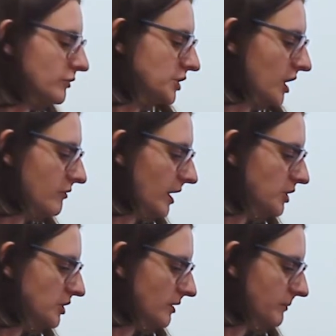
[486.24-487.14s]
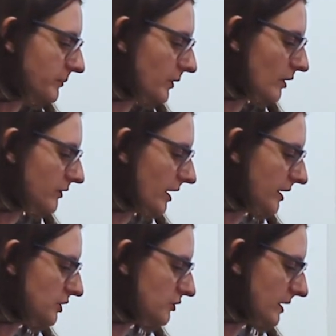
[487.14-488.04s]
regeneration of the
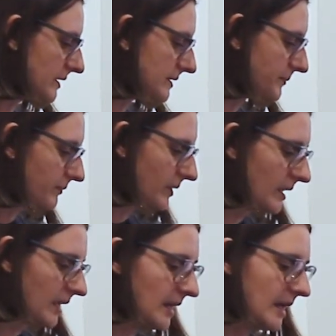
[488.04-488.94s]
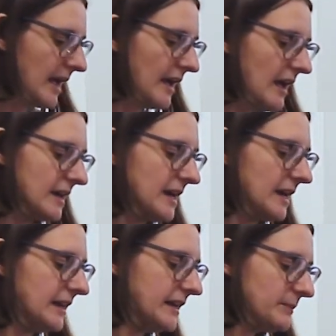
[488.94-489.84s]
high street.
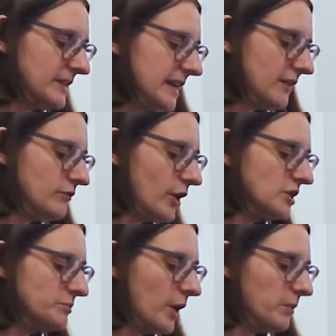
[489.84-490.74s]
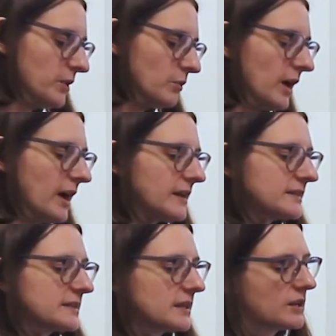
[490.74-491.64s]
A little bit down the road at Poplar
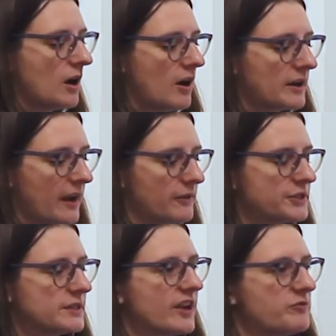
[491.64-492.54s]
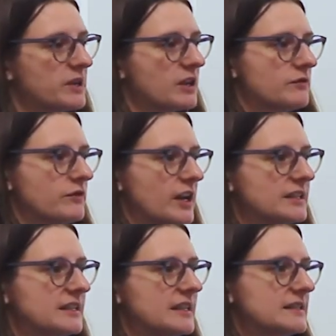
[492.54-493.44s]
Works, car garages have been
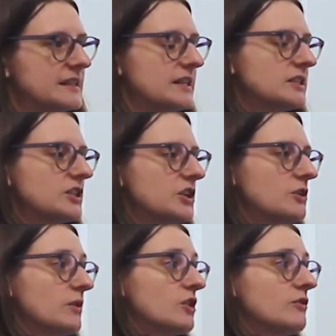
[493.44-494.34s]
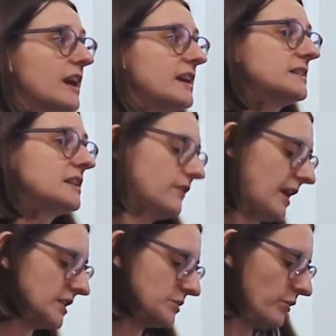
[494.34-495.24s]
converted into a creative
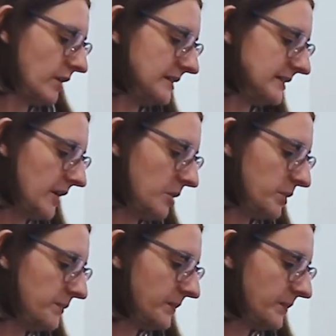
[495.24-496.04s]
enterprise hub.